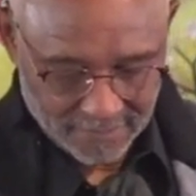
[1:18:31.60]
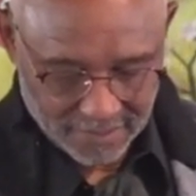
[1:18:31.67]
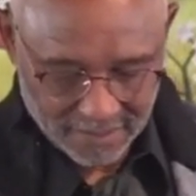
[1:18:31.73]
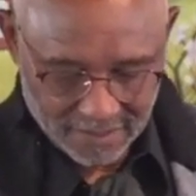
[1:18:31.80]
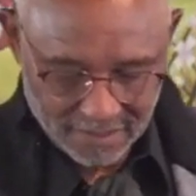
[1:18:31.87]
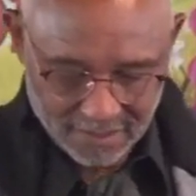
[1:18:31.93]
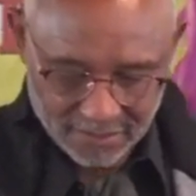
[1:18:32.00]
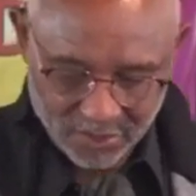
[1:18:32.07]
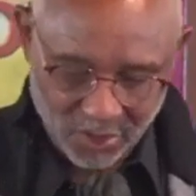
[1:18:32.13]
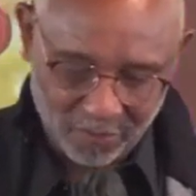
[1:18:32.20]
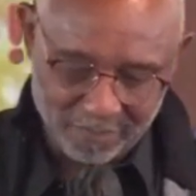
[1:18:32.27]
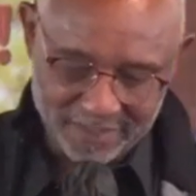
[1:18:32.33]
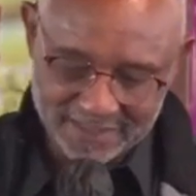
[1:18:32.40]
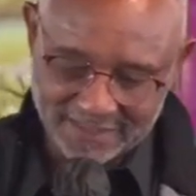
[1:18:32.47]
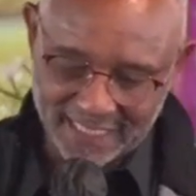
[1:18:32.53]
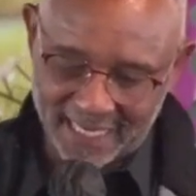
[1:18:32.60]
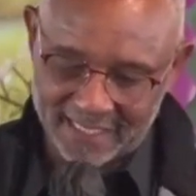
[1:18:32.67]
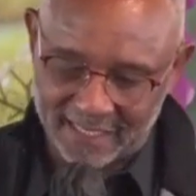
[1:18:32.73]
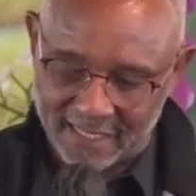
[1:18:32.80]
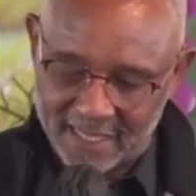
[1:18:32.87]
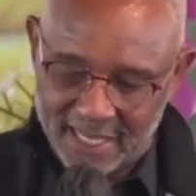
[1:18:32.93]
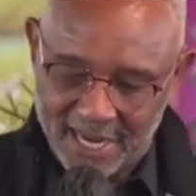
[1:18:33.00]
Don't be silent.
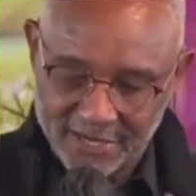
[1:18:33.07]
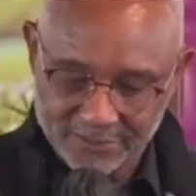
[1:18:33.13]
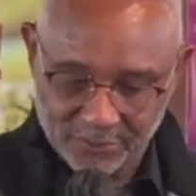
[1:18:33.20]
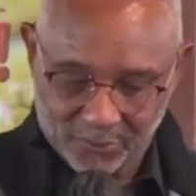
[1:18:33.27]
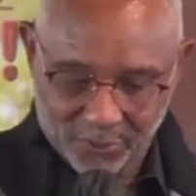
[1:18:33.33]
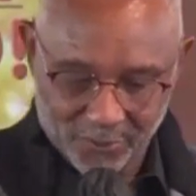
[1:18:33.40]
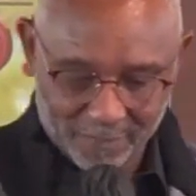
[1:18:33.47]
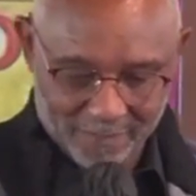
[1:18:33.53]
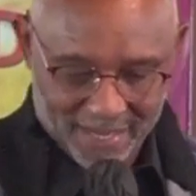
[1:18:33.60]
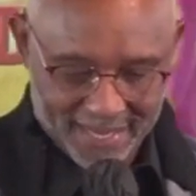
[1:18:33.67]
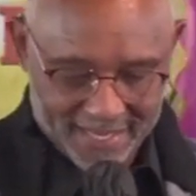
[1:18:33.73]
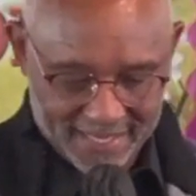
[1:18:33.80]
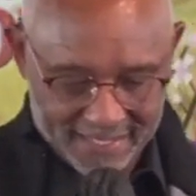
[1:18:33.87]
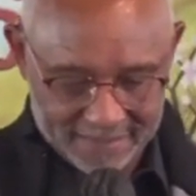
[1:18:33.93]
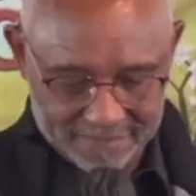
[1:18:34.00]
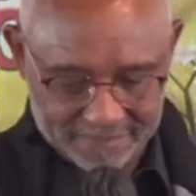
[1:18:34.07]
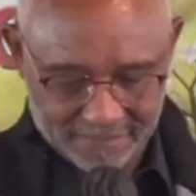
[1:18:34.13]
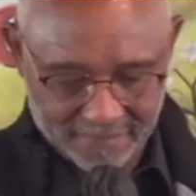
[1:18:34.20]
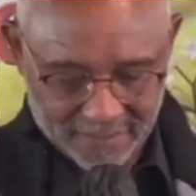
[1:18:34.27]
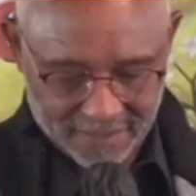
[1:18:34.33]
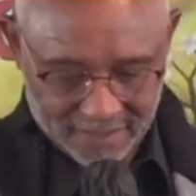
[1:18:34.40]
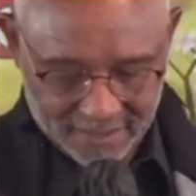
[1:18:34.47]
Here's a quote by um,
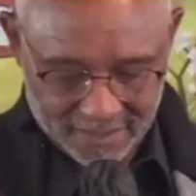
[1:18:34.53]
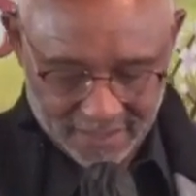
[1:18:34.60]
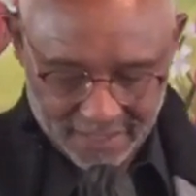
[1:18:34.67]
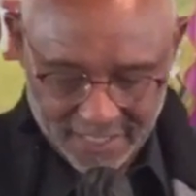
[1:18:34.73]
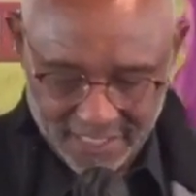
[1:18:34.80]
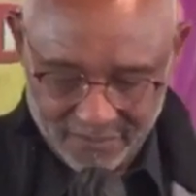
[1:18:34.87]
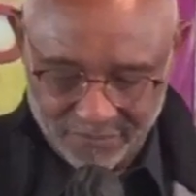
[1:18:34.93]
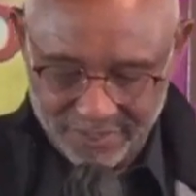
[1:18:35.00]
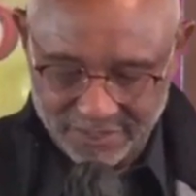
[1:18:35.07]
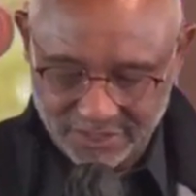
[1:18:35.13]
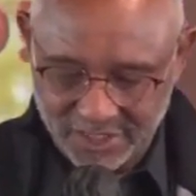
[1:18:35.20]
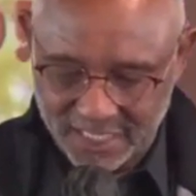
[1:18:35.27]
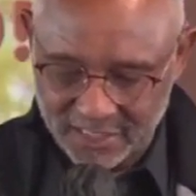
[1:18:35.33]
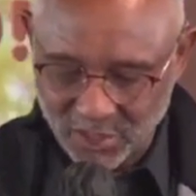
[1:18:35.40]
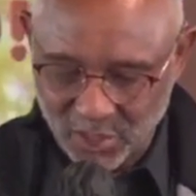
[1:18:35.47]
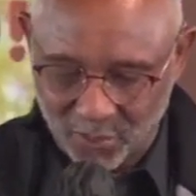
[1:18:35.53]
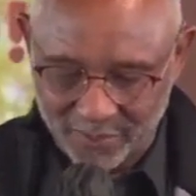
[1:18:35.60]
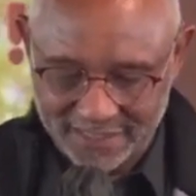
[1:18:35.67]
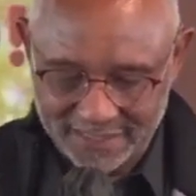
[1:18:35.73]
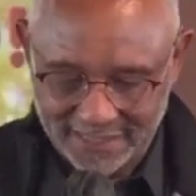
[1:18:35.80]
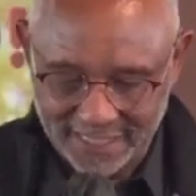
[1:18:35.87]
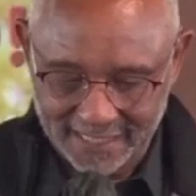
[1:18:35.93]
Henry J. Nouwen. He
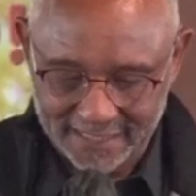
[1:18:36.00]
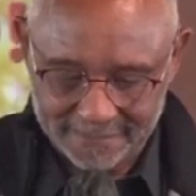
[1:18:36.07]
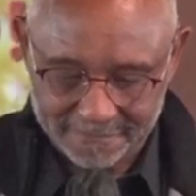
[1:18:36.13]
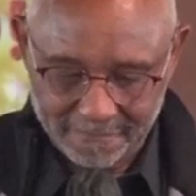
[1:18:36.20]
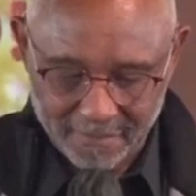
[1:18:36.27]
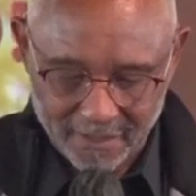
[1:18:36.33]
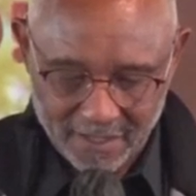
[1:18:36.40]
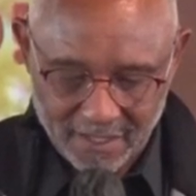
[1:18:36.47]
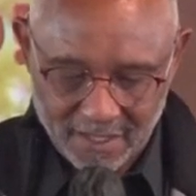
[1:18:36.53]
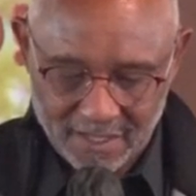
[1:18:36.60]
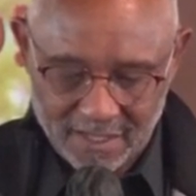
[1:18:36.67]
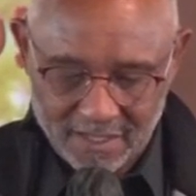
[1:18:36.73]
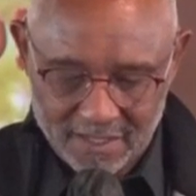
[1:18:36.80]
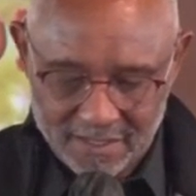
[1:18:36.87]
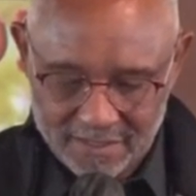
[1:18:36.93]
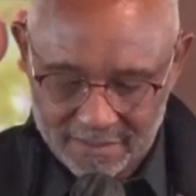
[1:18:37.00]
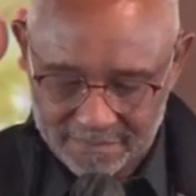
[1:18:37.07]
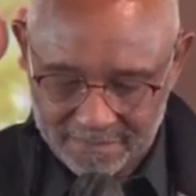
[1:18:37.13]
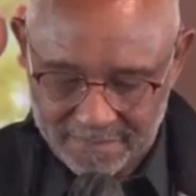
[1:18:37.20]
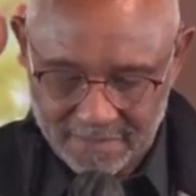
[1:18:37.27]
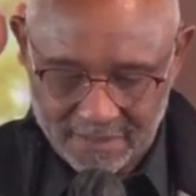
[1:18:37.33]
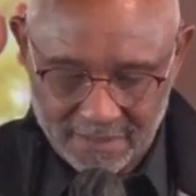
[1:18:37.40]
says,
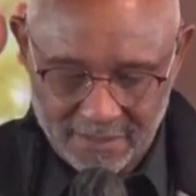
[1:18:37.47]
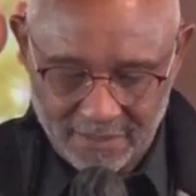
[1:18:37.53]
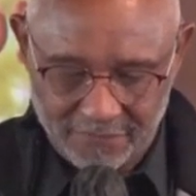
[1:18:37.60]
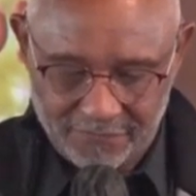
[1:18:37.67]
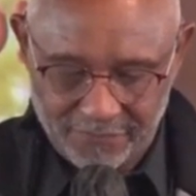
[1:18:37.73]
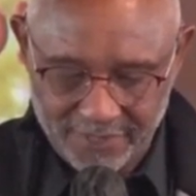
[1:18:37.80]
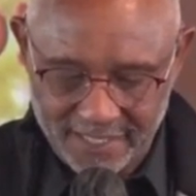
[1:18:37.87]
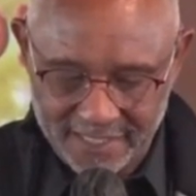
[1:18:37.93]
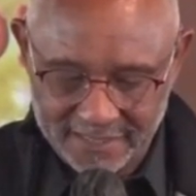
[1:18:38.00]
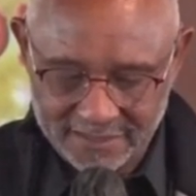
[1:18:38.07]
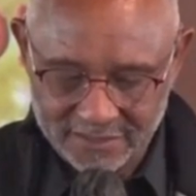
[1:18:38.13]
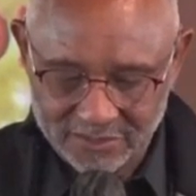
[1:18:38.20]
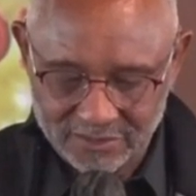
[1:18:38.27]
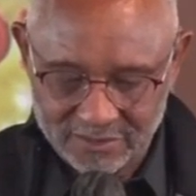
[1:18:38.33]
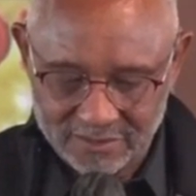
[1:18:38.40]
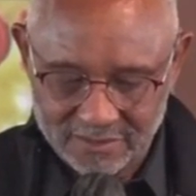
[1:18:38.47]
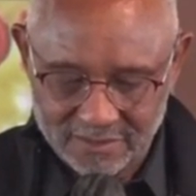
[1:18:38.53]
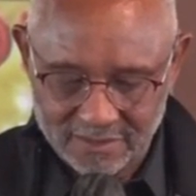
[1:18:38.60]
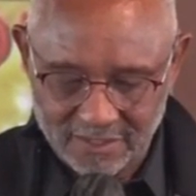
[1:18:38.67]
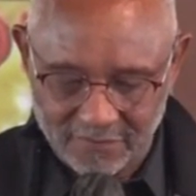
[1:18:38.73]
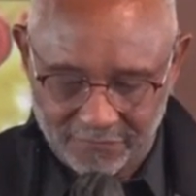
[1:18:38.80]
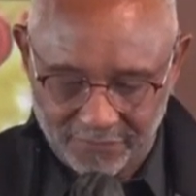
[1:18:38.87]
"The friends, the
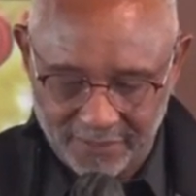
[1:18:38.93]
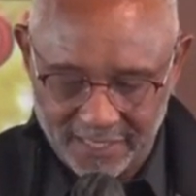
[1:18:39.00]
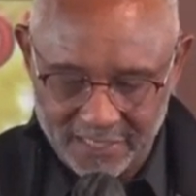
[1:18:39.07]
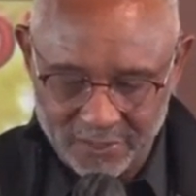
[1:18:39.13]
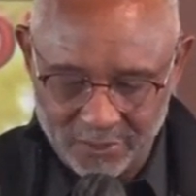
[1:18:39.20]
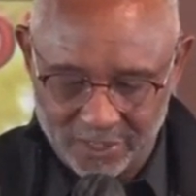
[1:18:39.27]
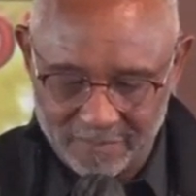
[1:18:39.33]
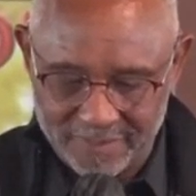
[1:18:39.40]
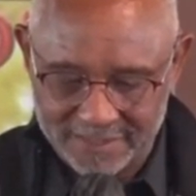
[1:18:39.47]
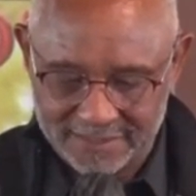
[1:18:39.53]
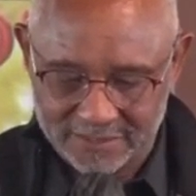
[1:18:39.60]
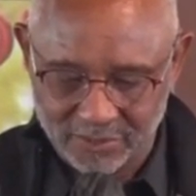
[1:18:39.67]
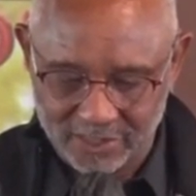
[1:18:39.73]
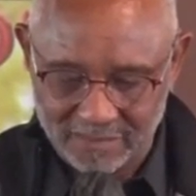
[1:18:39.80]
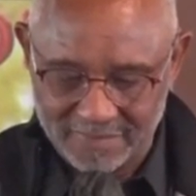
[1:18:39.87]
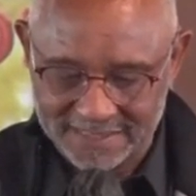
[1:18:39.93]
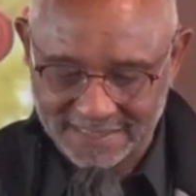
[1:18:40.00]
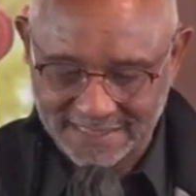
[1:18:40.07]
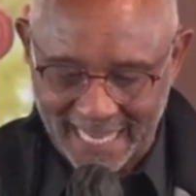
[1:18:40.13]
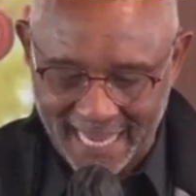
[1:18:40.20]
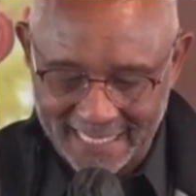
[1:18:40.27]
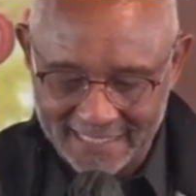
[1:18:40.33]
friend who can be who can be
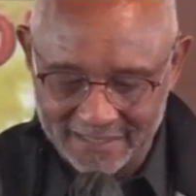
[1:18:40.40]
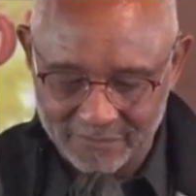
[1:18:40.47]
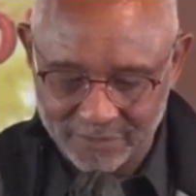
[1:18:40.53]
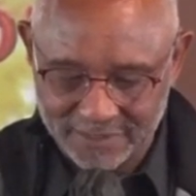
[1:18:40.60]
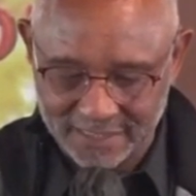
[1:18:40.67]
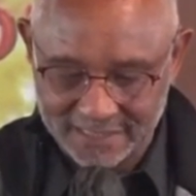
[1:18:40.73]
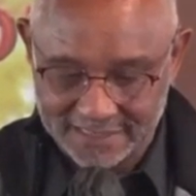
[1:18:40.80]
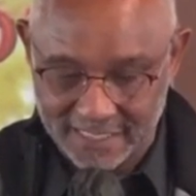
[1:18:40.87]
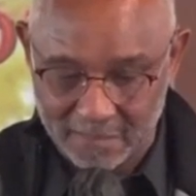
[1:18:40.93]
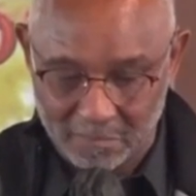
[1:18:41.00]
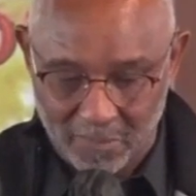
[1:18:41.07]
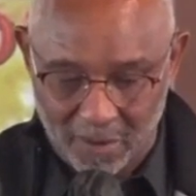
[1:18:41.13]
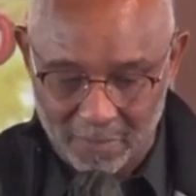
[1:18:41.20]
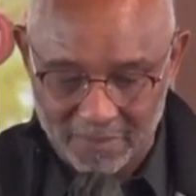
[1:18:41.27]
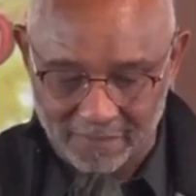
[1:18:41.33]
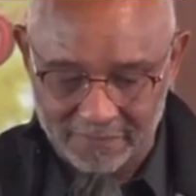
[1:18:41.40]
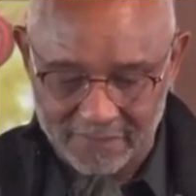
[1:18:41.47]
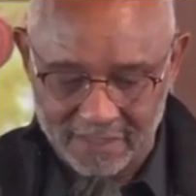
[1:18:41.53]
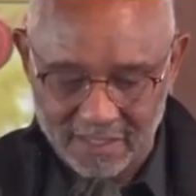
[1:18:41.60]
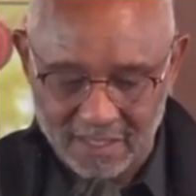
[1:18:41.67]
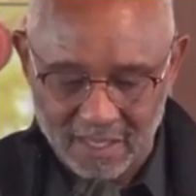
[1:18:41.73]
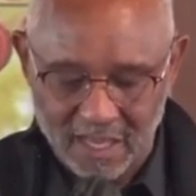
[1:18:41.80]
silent with us in a moment
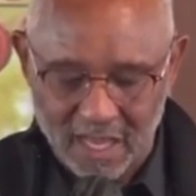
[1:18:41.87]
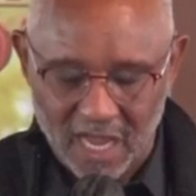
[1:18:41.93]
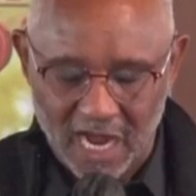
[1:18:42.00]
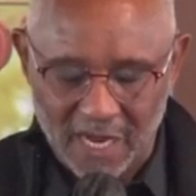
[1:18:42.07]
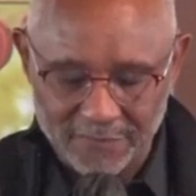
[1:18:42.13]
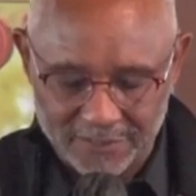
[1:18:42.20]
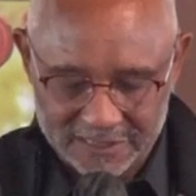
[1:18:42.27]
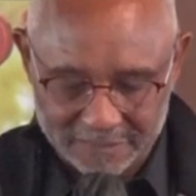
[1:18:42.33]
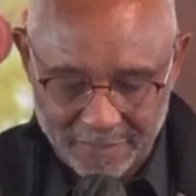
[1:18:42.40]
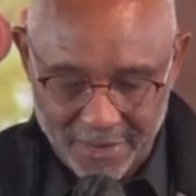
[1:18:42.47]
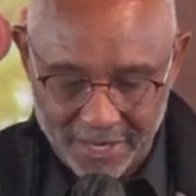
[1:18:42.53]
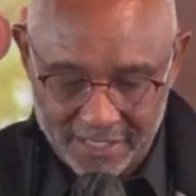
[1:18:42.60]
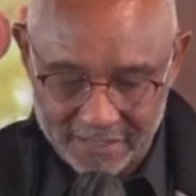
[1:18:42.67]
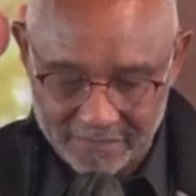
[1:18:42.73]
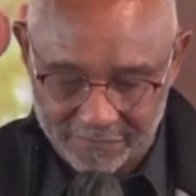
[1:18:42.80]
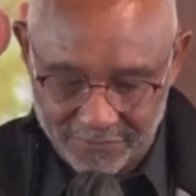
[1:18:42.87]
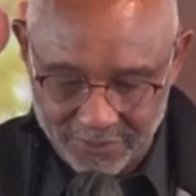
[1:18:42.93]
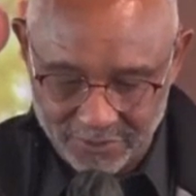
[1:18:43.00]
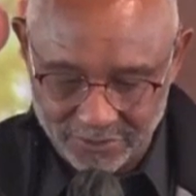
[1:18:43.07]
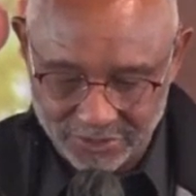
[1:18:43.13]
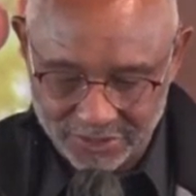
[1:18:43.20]
of, of despair, confusion,